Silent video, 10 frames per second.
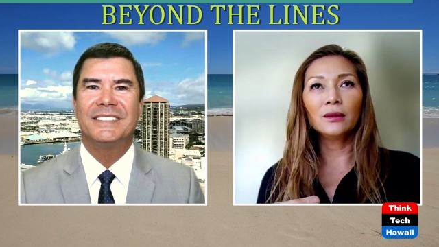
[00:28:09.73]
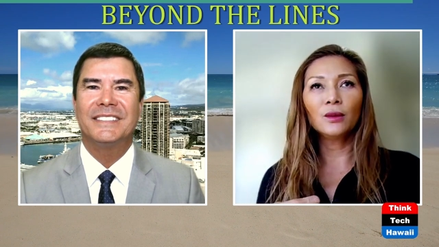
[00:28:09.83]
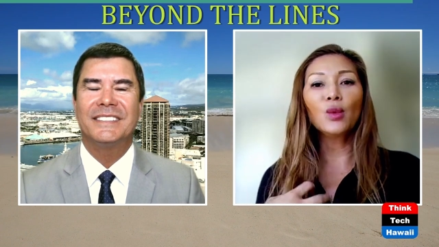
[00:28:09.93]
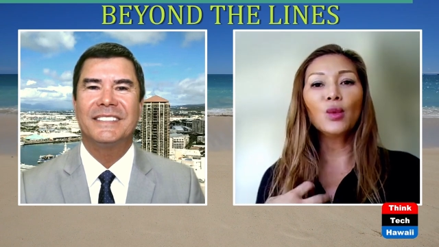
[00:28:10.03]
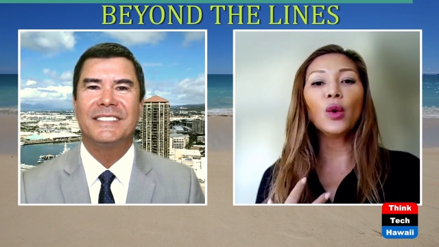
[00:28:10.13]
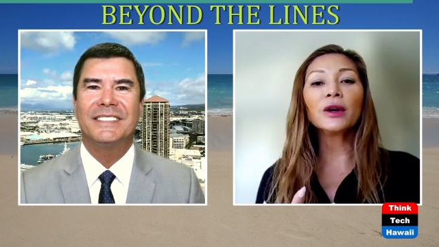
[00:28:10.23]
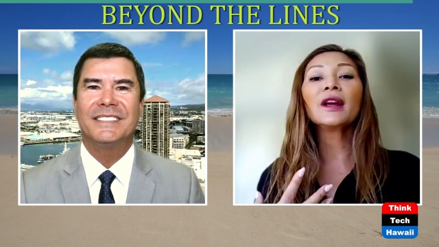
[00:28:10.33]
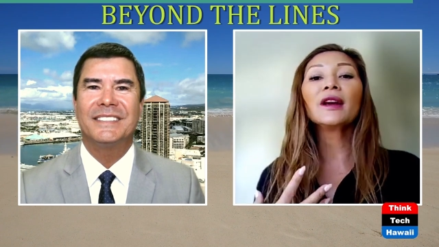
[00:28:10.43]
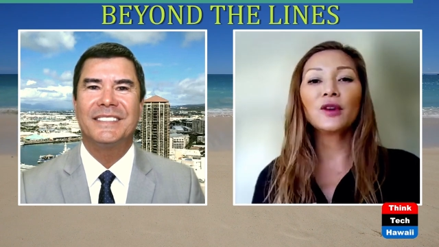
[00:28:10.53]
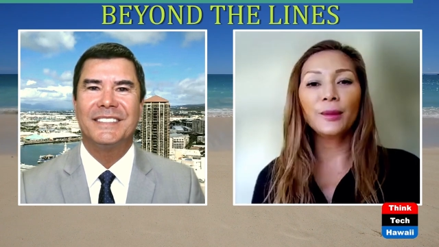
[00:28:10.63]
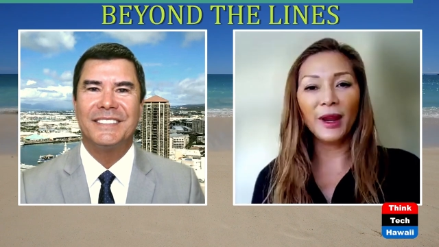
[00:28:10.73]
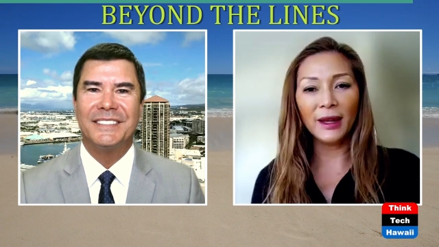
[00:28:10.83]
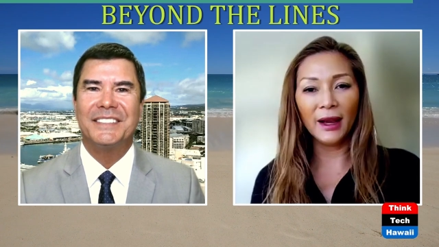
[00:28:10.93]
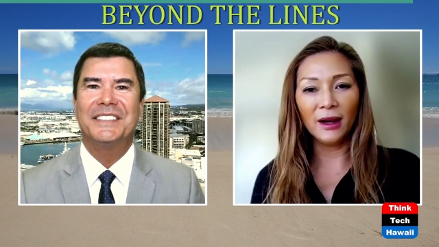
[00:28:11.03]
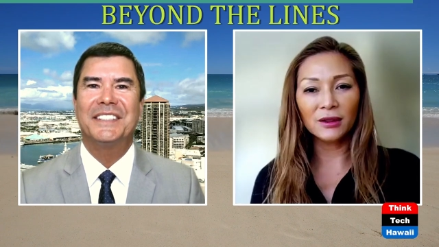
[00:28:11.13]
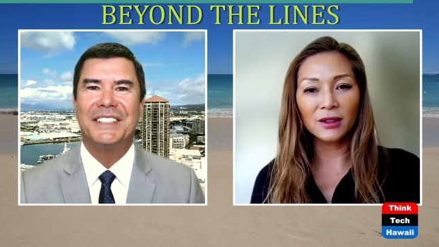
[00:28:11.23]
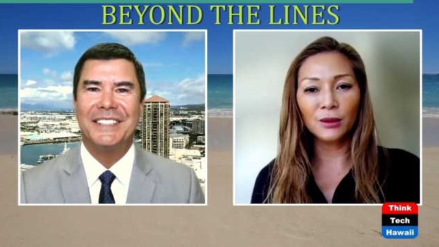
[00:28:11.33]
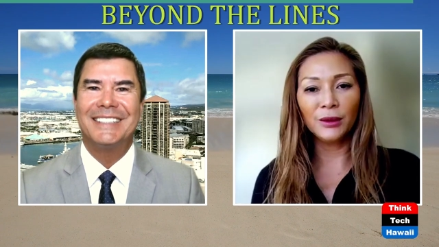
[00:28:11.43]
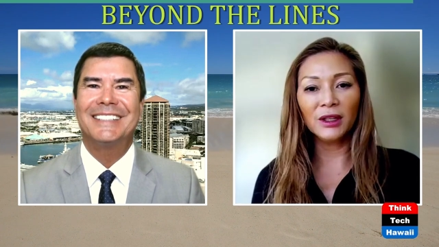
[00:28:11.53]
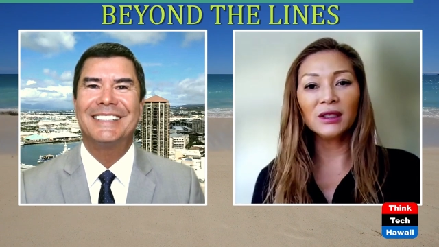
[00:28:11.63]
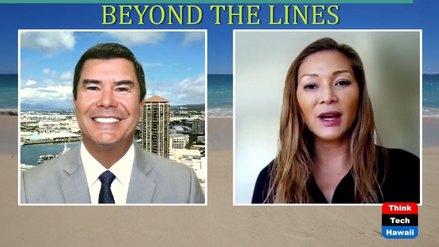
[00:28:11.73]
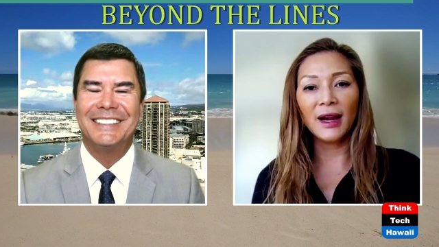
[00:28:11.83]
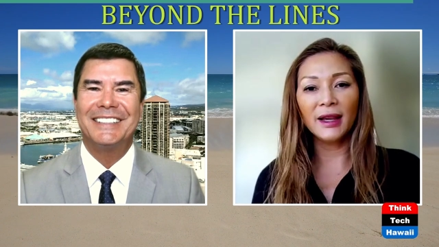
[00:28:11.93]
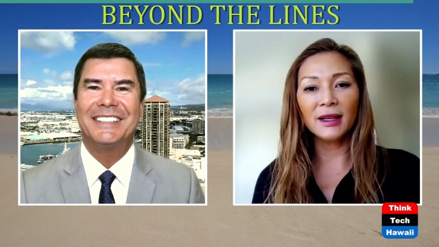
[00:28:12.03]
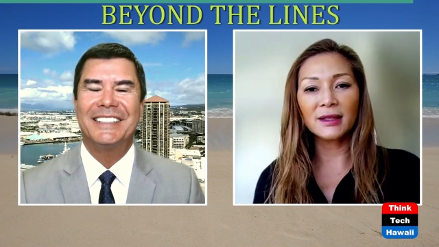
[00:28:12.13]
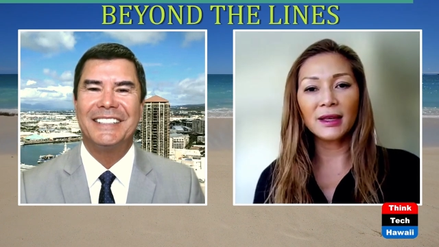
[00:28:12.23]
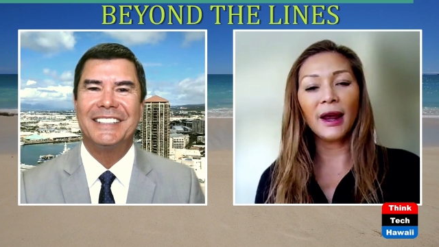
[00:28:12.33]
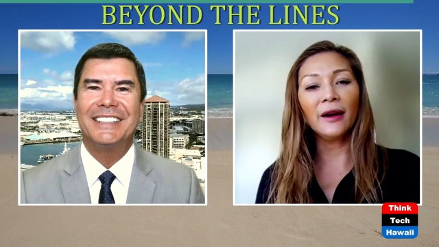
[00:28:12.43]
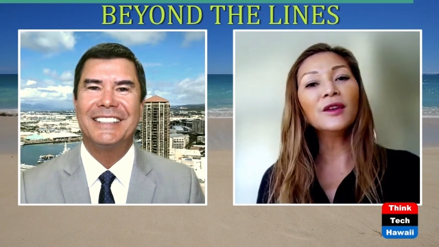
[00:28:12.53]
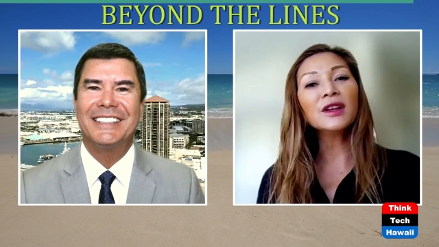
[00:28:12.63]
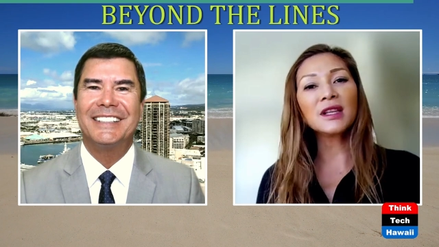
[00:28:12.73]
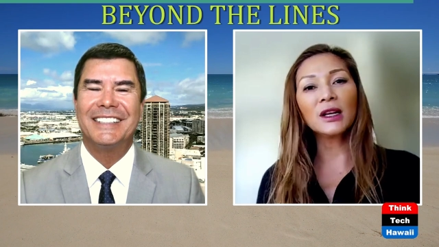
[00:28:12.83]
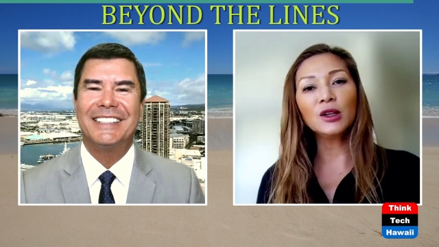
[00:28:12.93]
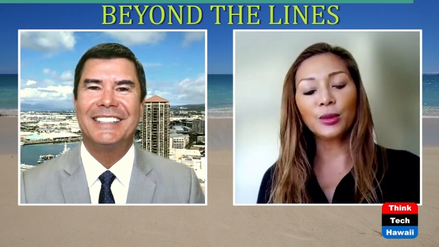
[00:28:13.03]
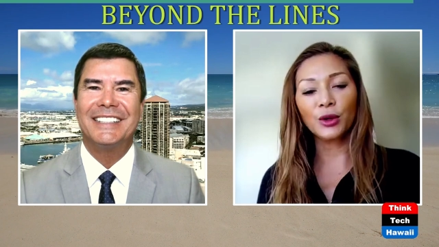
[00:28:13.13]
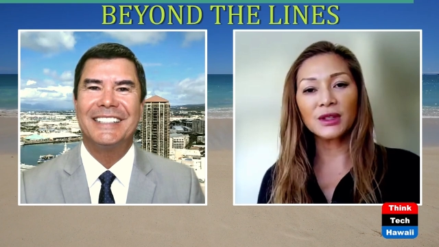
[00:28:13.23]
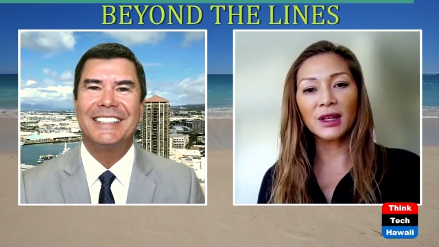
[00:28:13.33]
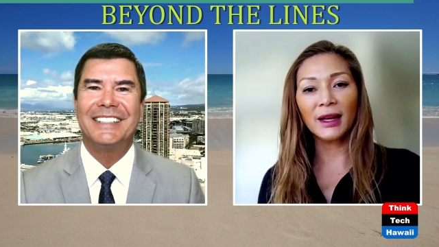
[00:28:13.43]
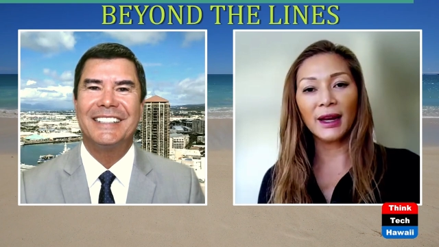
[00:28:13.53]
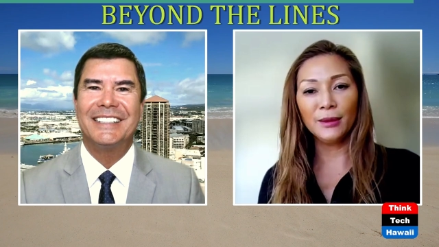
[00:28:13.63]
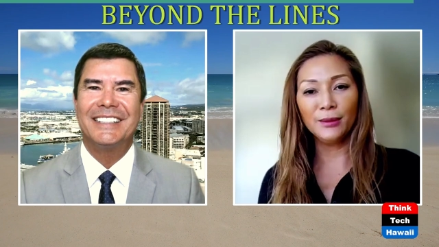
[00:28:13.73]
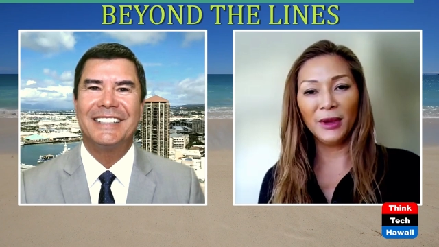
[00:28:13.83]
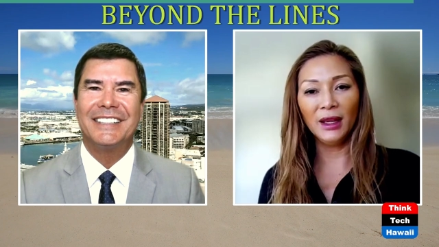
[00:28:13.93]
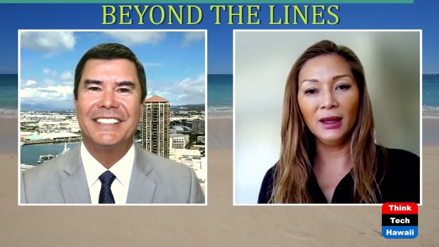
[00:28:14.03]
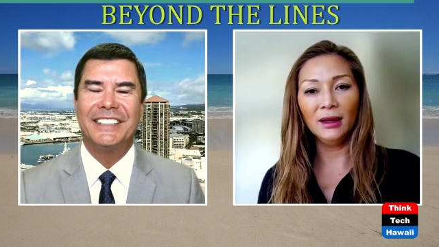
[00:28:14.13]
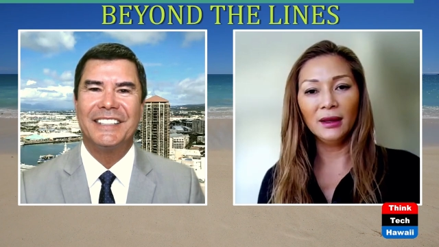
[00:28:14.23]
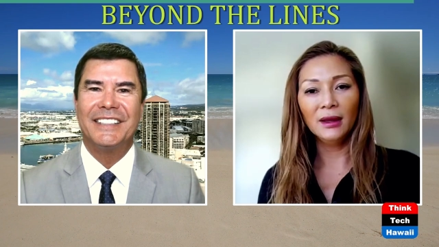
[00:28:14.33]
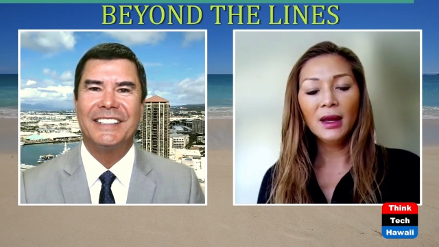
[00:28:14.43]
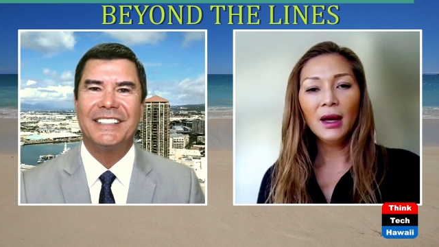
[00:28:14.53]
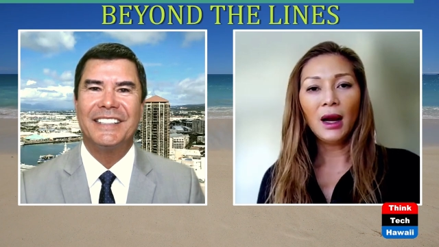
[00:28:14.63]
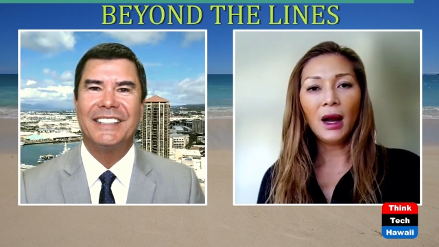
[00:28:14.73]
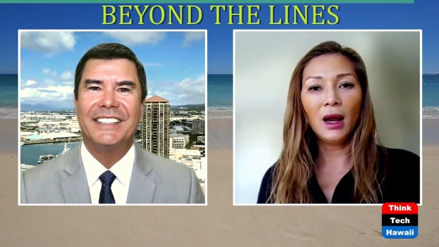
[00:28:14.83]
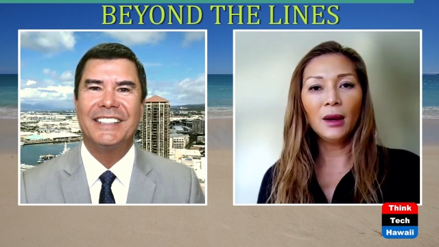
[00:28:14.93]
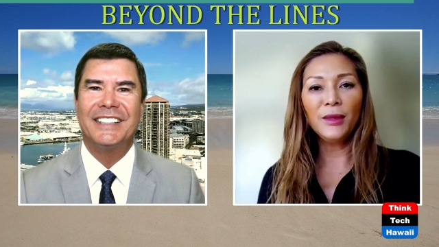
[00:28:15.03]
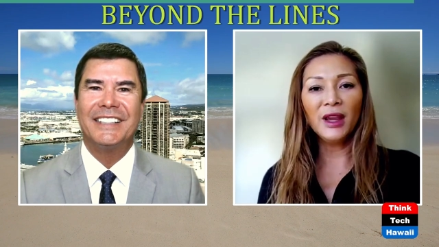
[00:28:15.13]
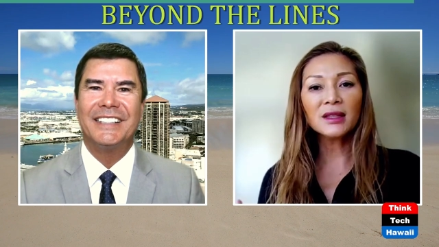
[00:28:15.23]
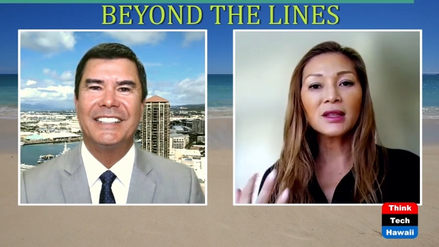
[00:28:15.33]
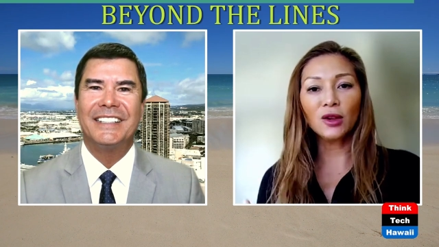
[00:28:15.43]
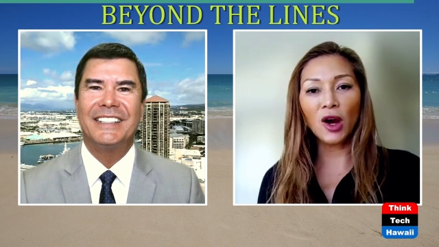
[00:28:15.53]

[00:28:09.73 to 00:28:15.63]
Speaker 1: rewarding for me now to realize that every single person that I meet means a